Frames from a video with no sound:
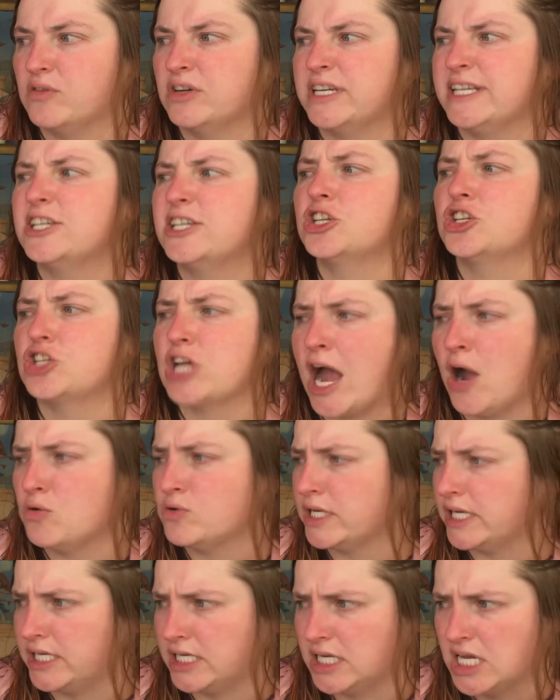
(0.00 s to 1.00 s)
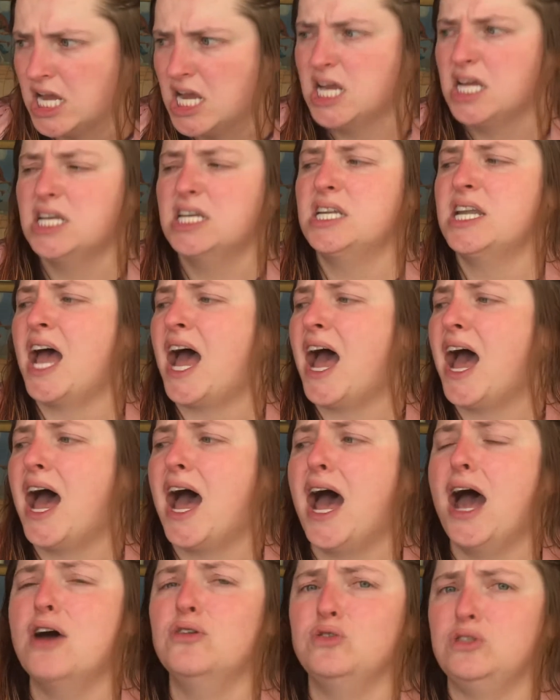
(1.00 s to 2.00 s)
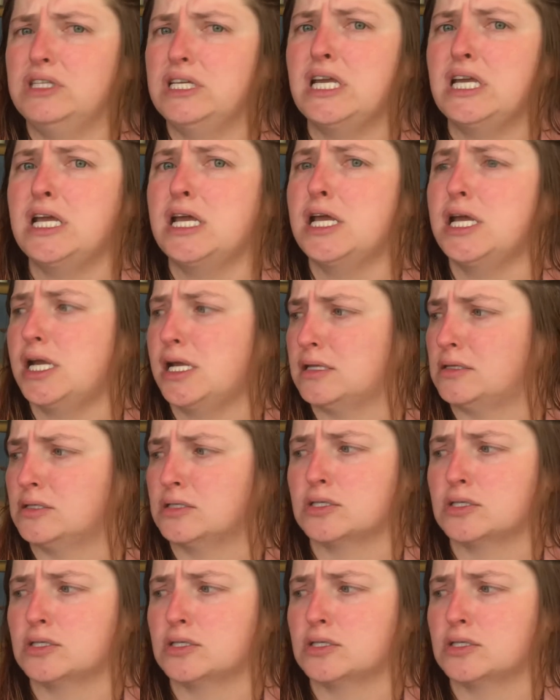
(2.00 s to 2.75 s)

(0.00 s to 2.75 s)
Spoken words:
and he shouted, "Now seeds,